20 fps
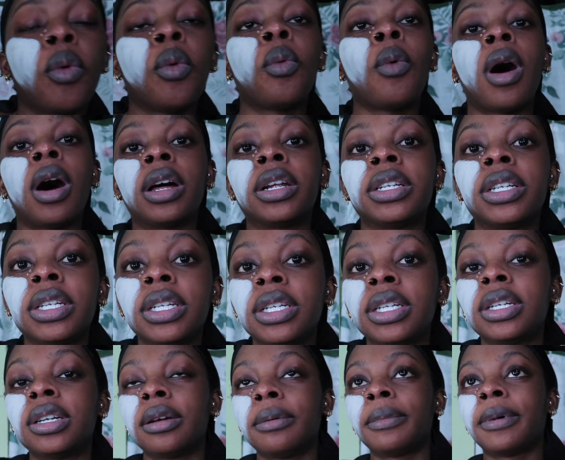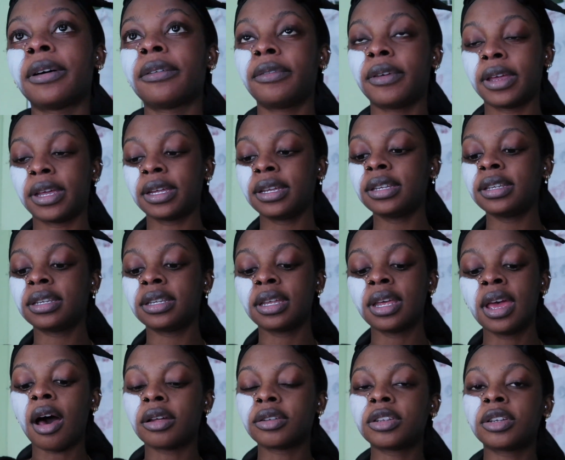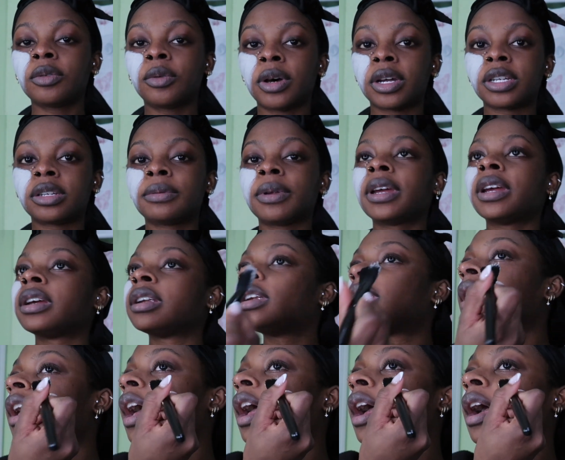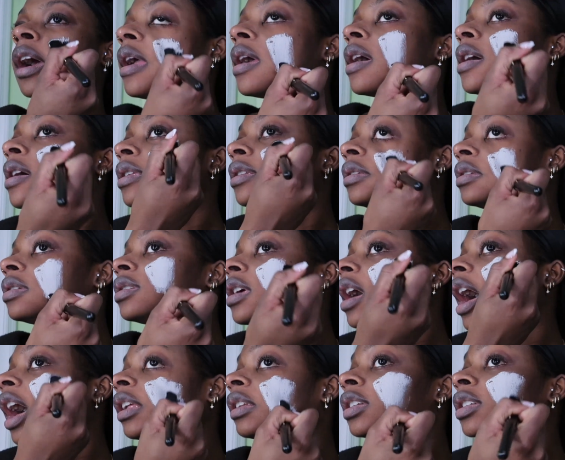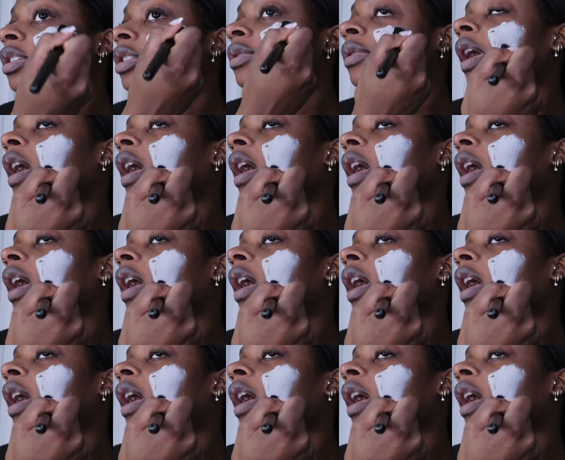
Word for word: washed my face. I also washed my hair today and I had this do